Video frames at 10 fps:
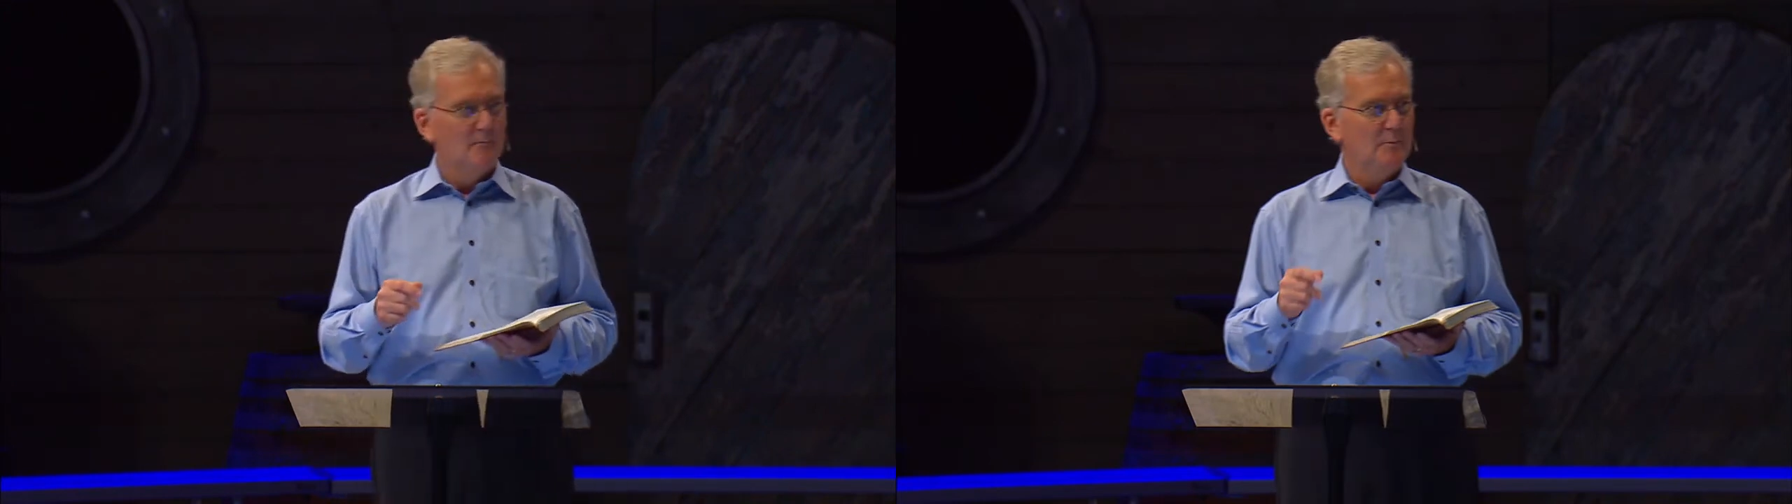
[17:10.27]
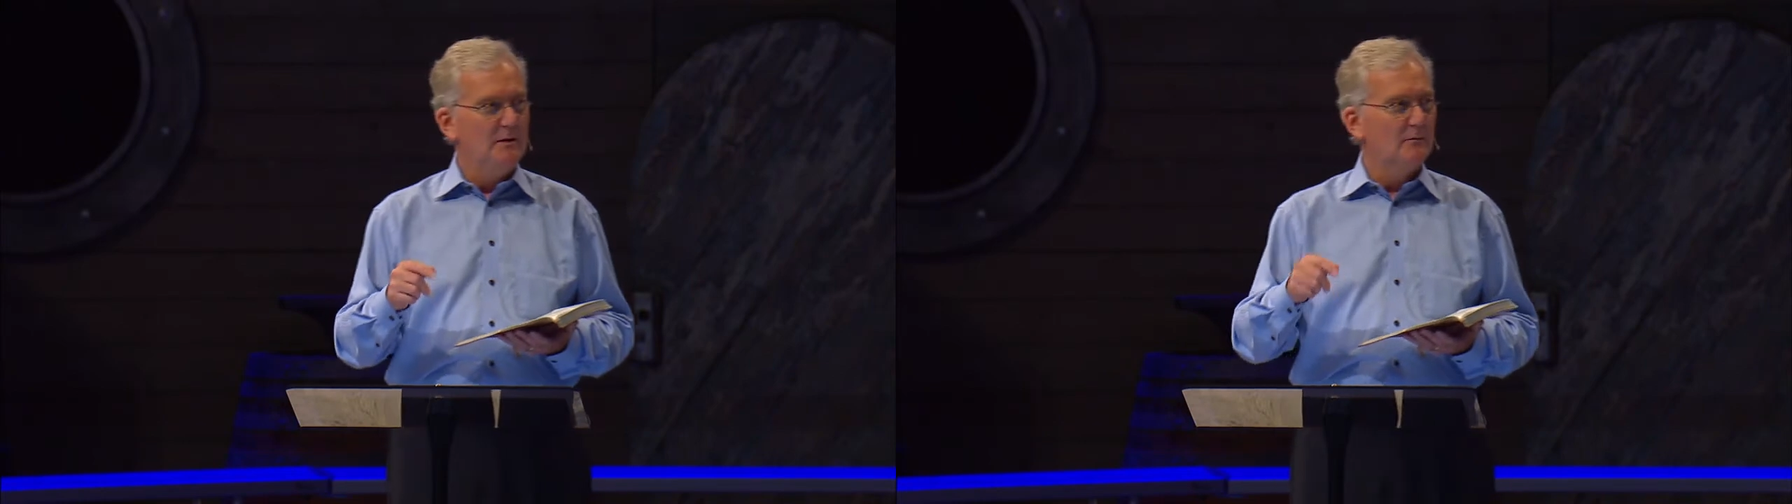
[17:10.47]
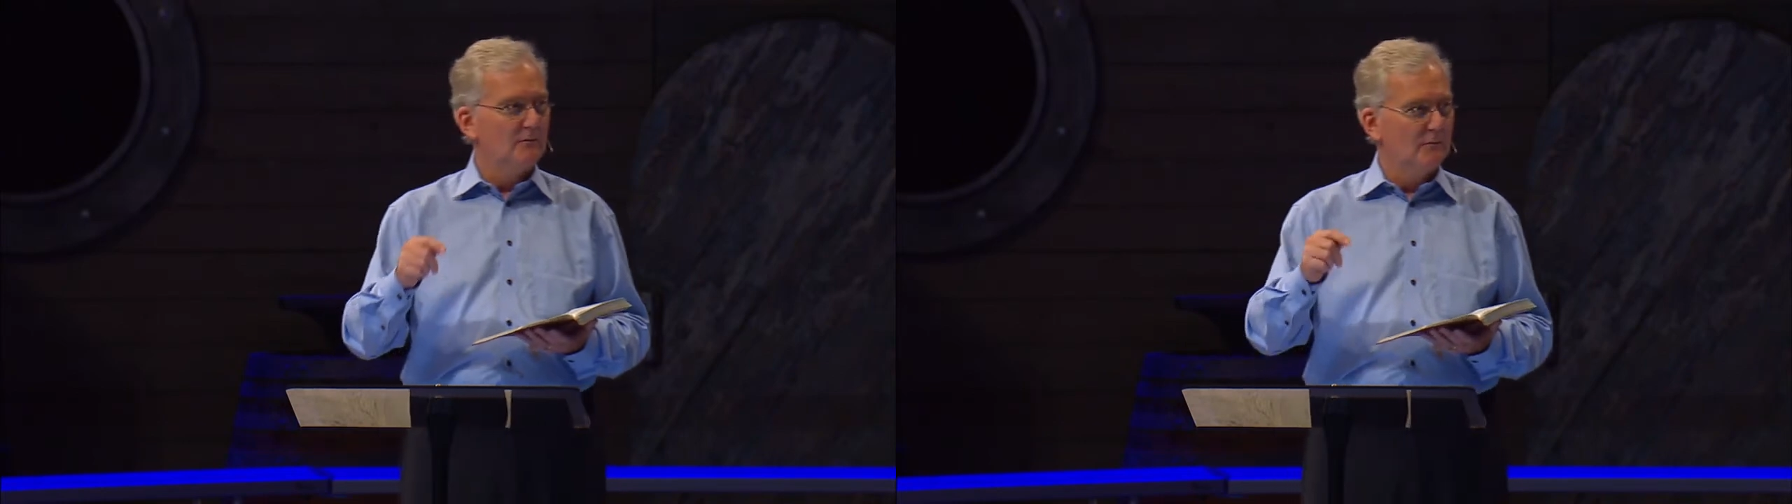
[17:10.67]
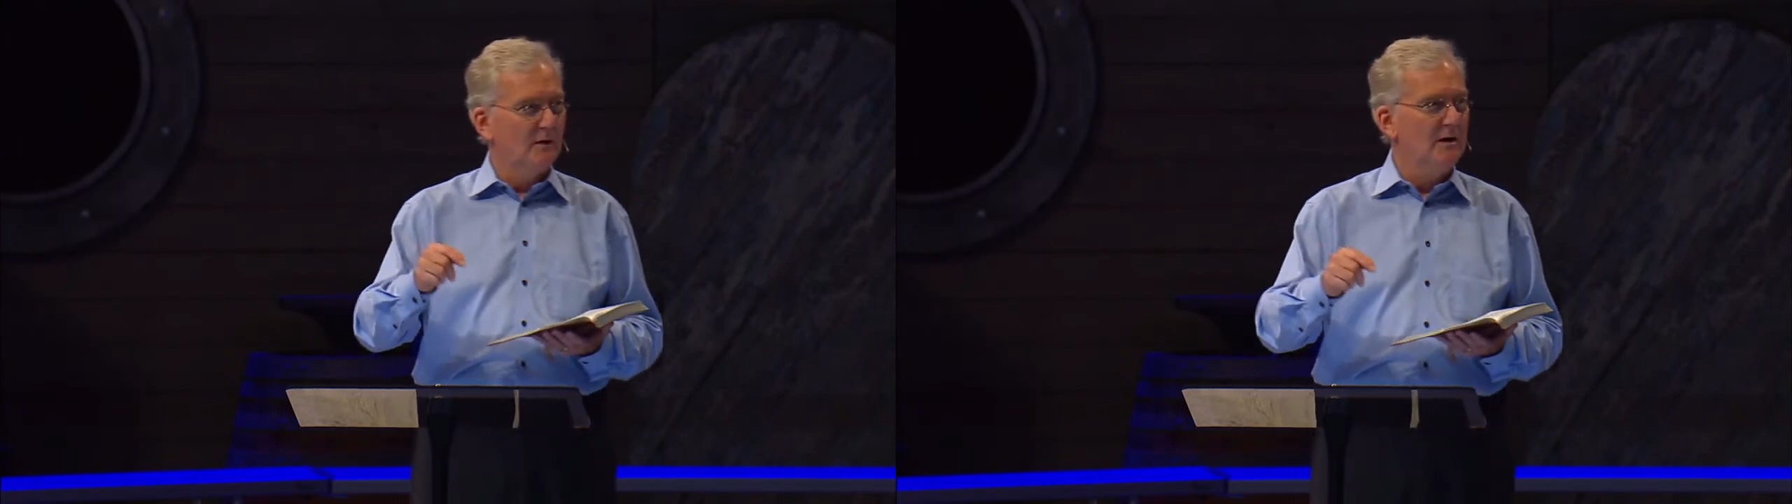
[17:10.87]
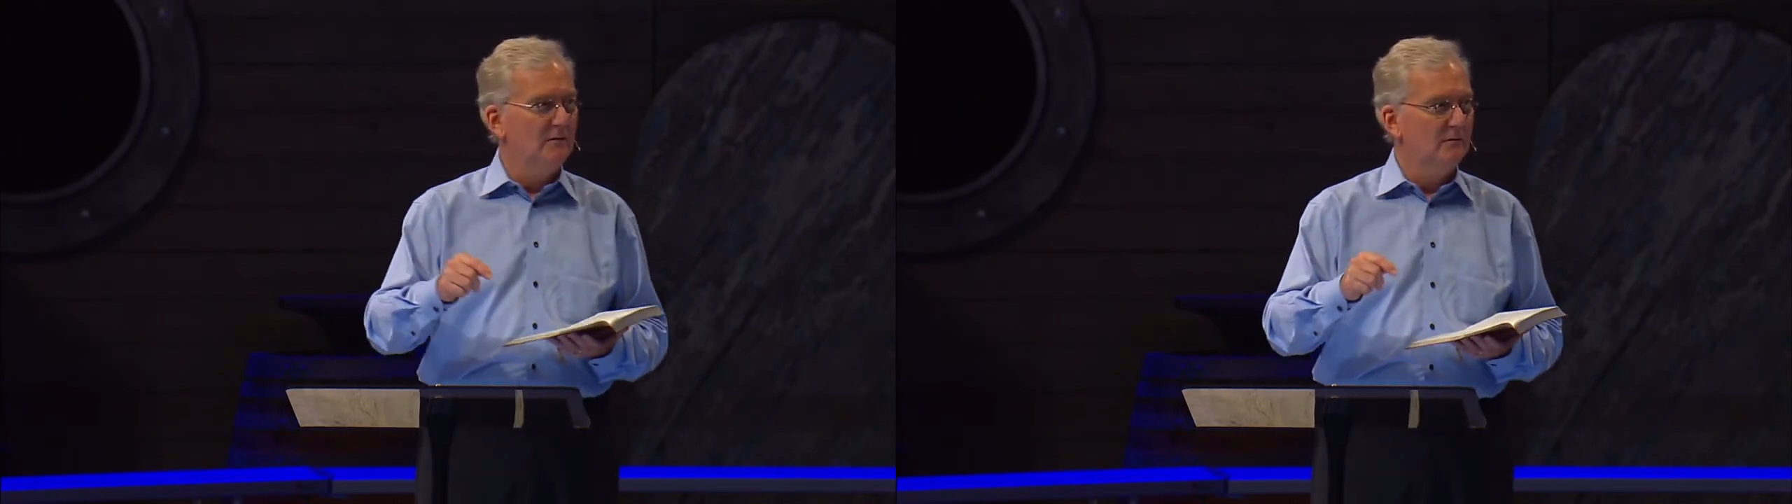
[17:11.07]
Peter's
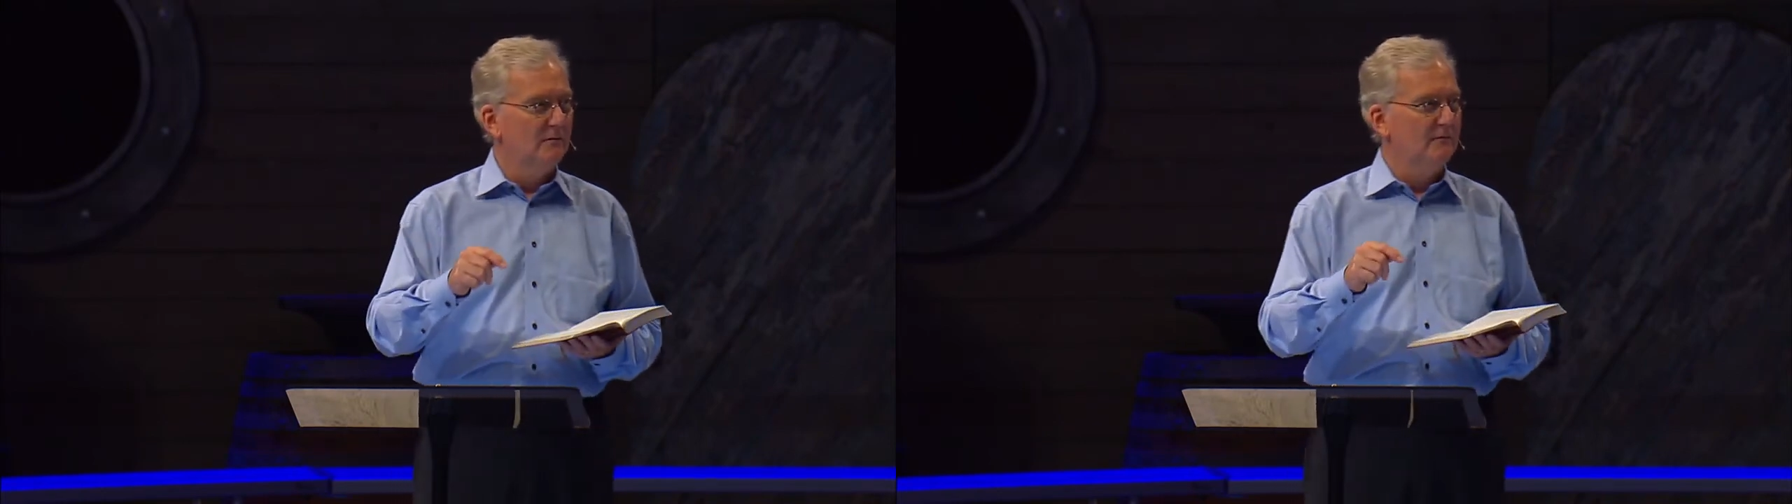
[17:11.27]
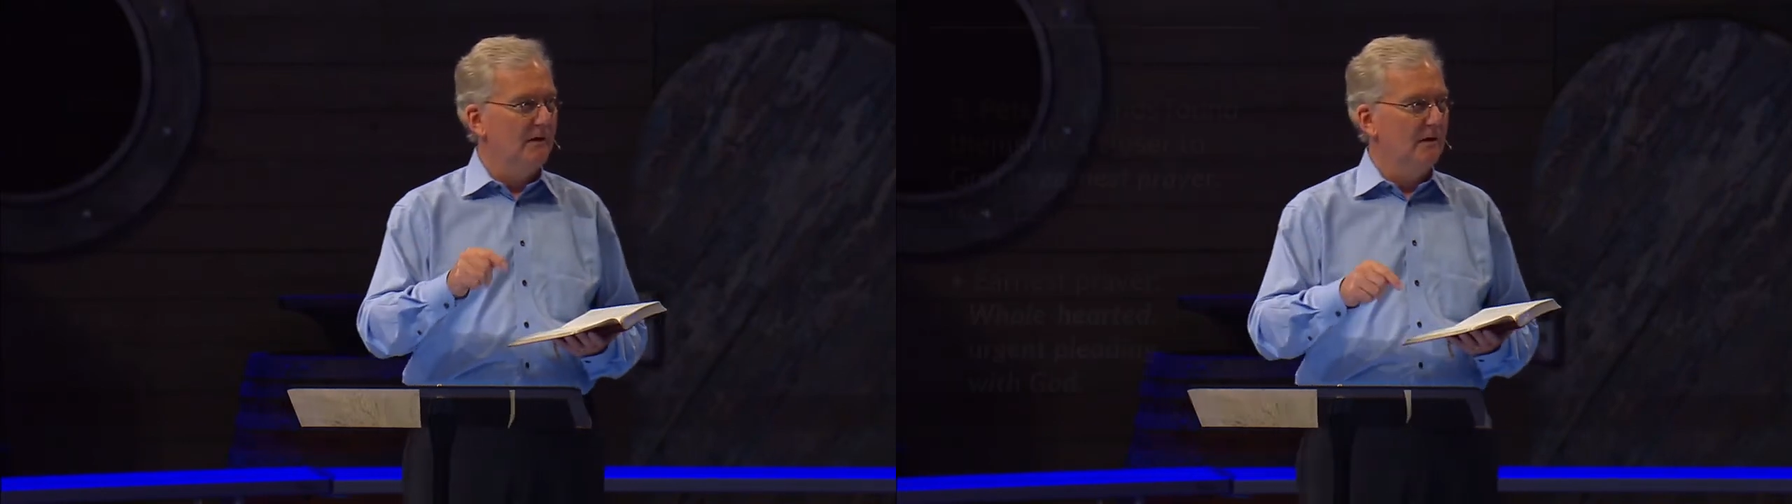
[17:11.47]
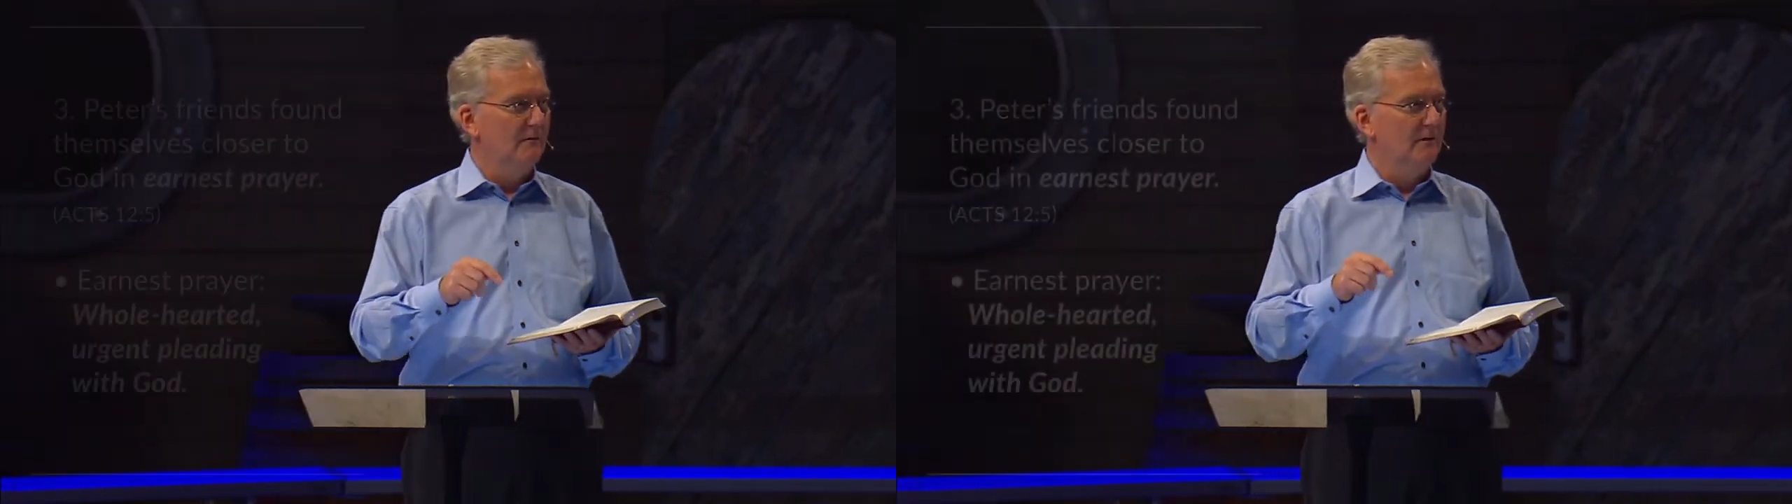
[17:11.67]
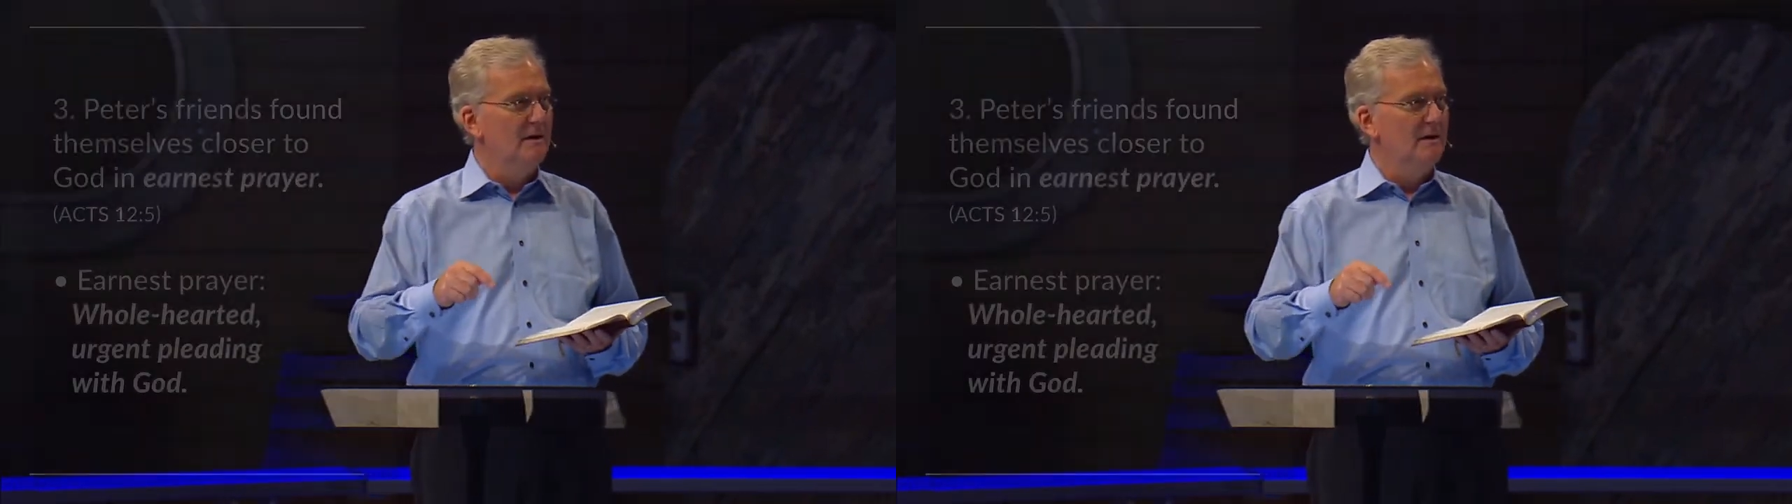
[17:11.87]
friends found